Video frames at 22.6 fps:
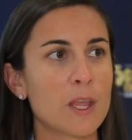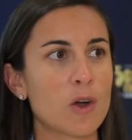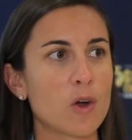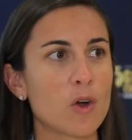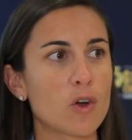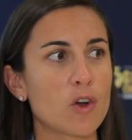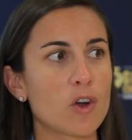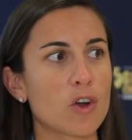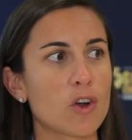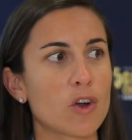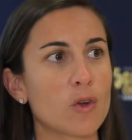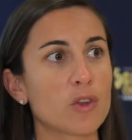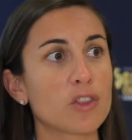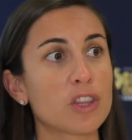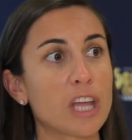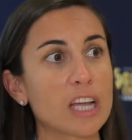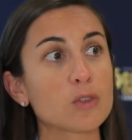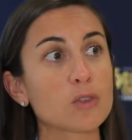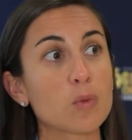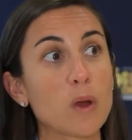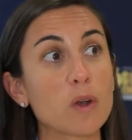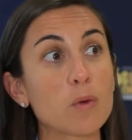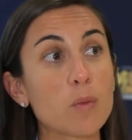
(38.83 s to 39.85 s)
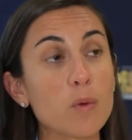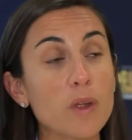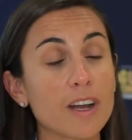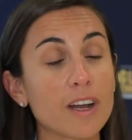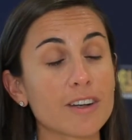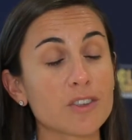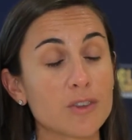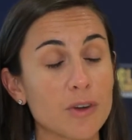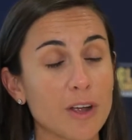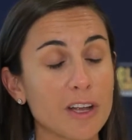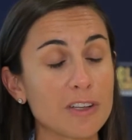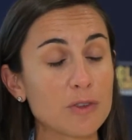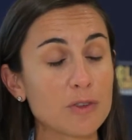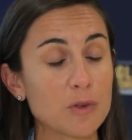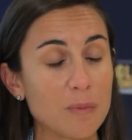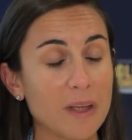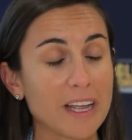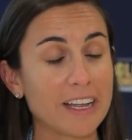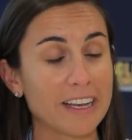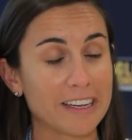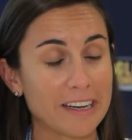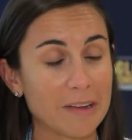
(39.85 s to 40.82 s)
or that's what we are trying to
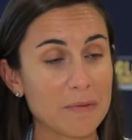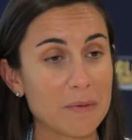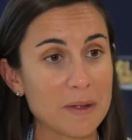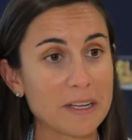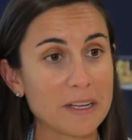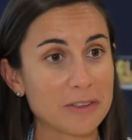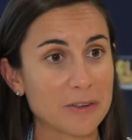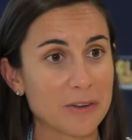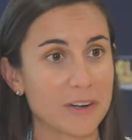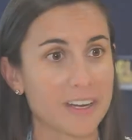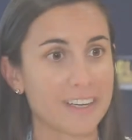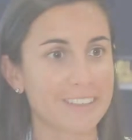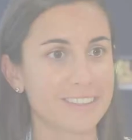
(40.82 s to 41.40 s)
make it a big trend.